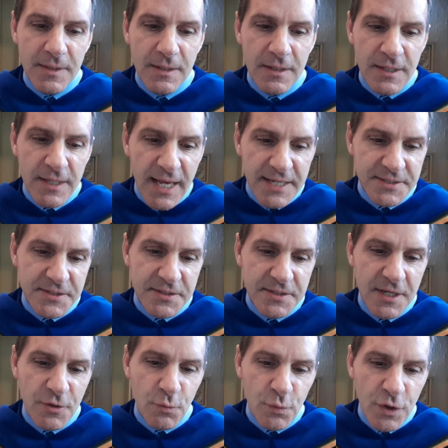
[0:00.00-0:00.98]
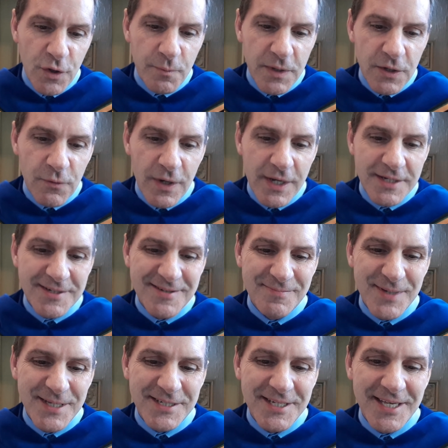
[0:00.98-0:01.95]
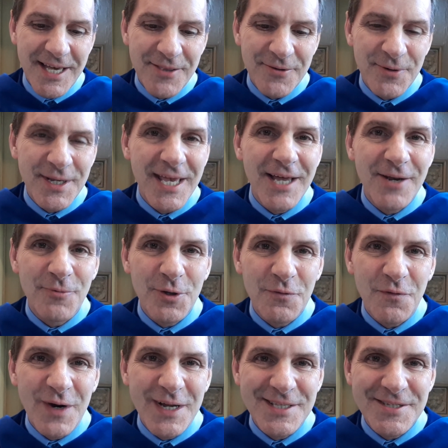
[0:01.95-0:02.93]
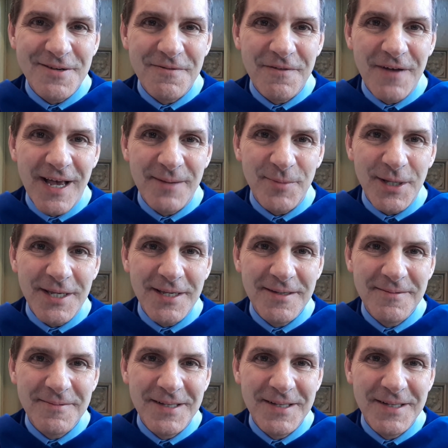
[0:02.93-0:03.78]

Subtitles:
Yes, it will be great to be together again with friends and family.